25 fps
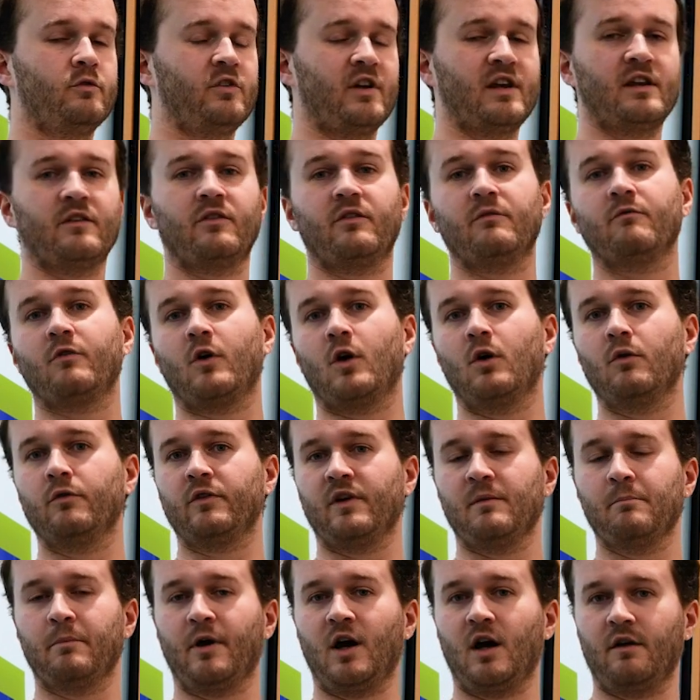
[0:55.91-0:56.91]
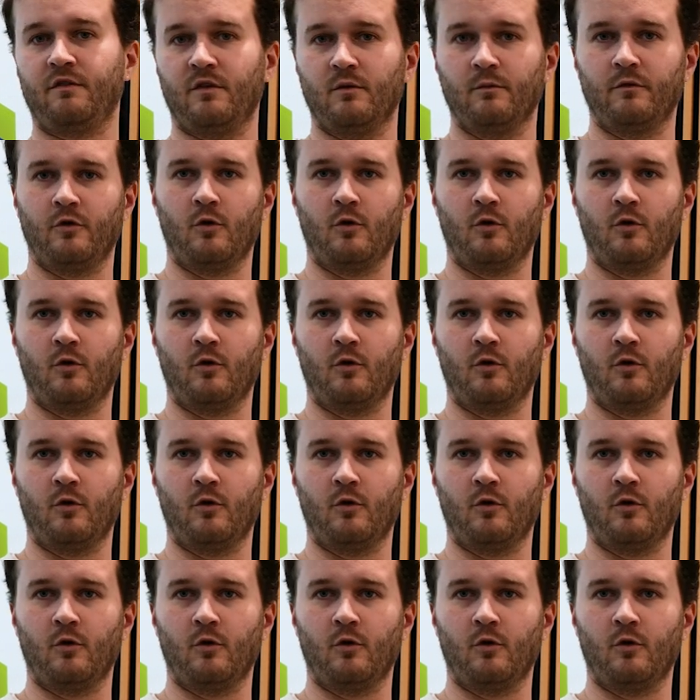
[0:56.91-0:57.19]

genes involved in biofilm